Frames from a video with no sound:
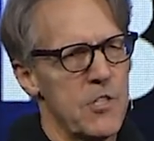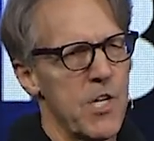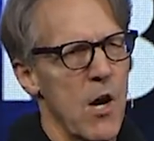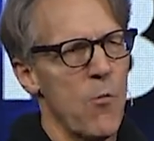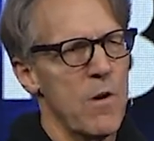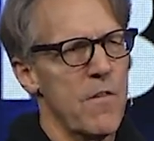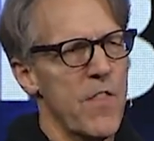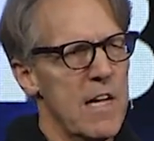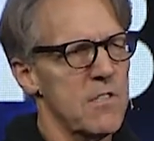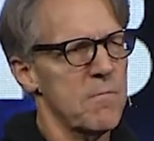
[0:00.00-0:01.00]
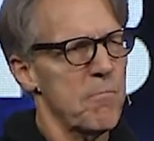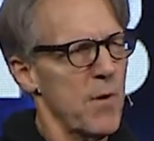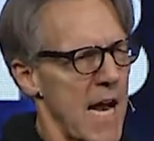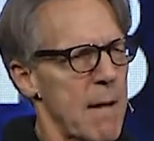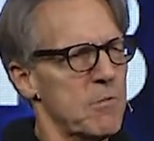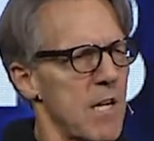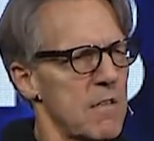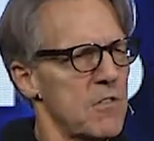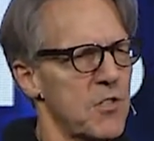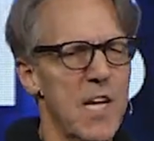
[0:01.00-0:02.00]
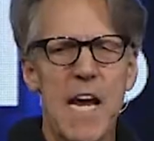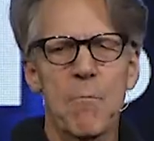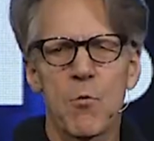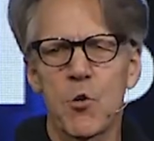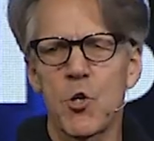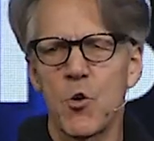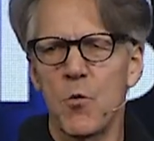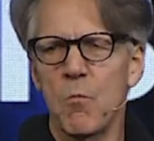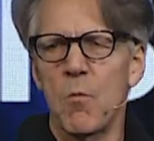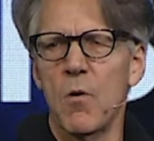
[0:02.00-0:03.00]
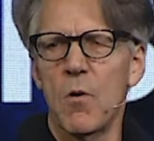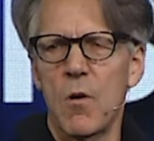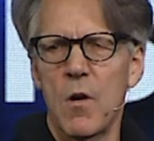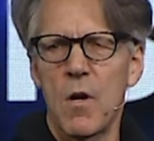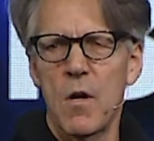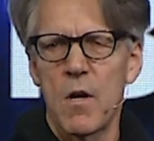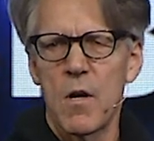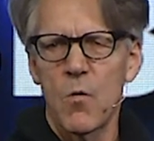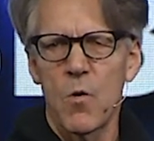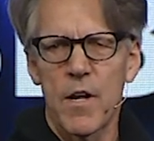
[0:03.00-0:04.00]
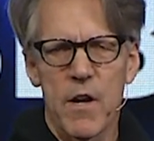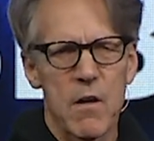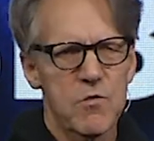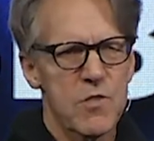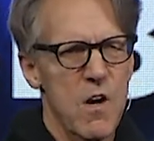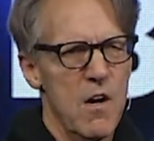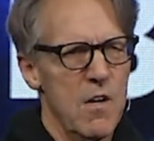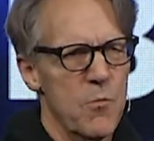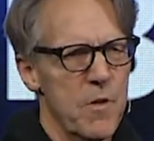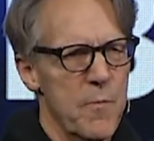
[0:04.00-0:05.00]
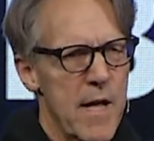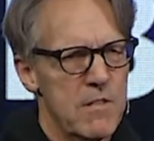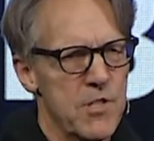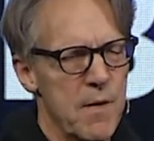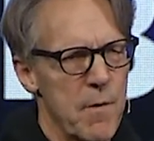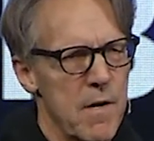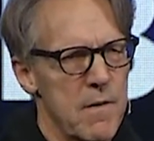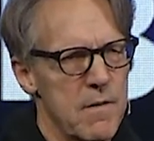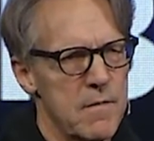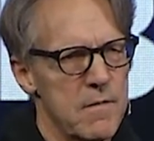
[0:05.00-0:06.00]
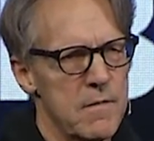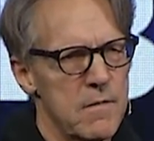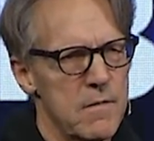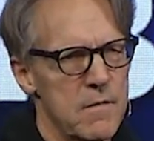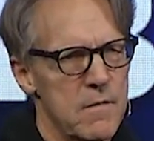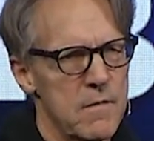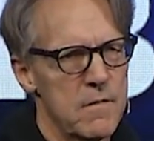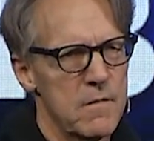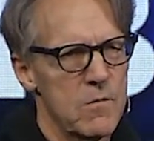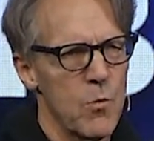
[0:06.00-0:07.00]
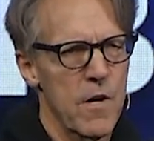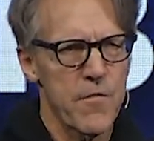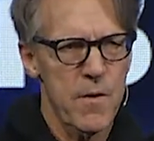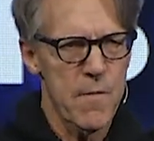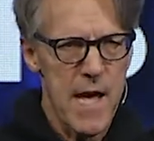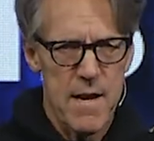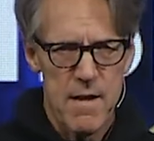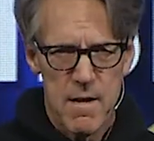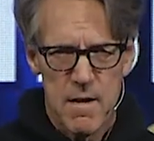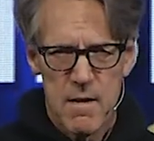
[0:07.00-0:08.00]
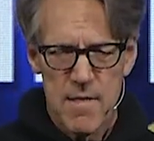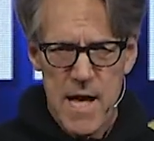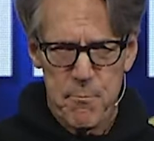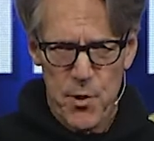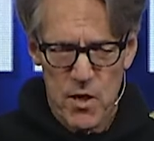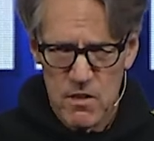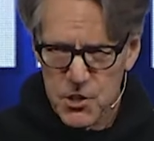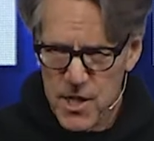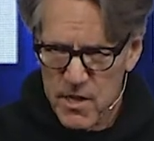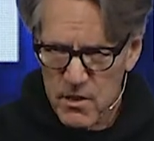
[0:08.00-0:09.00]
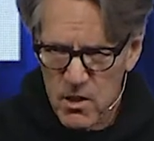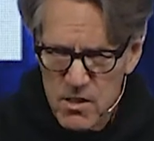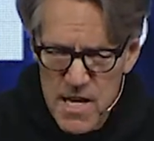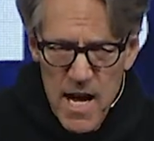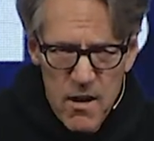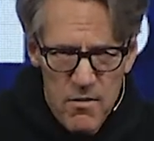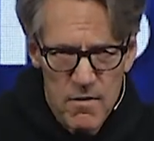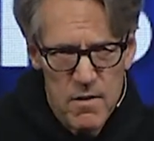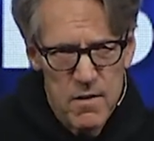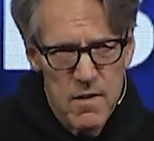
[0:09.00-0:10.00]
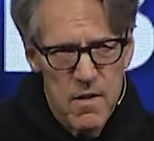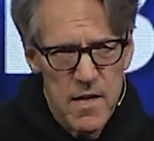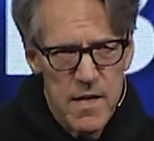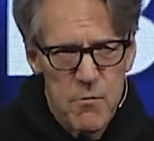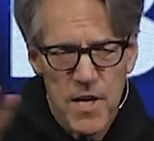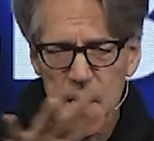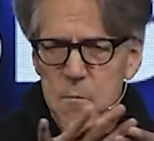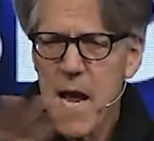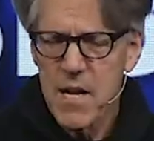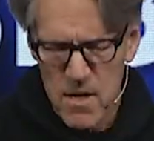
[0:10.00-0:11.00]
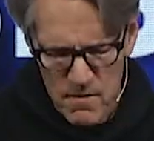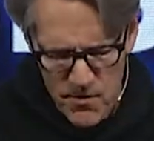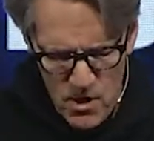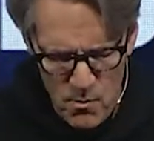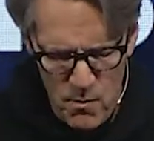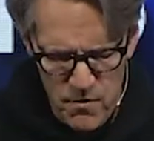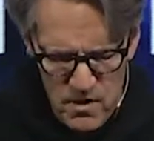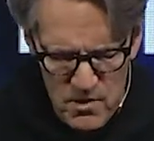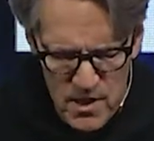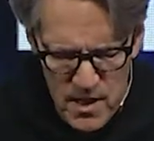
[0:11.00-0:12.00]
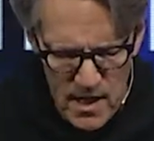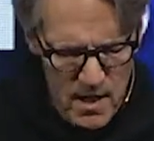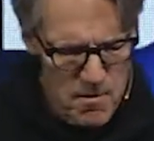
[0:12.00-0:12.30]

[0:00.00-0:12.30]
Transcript: Gee, I wonder if that's perhaps not the same room where it all started with Bathsheba, where from that, that perch he could look down with the commanding view over the city.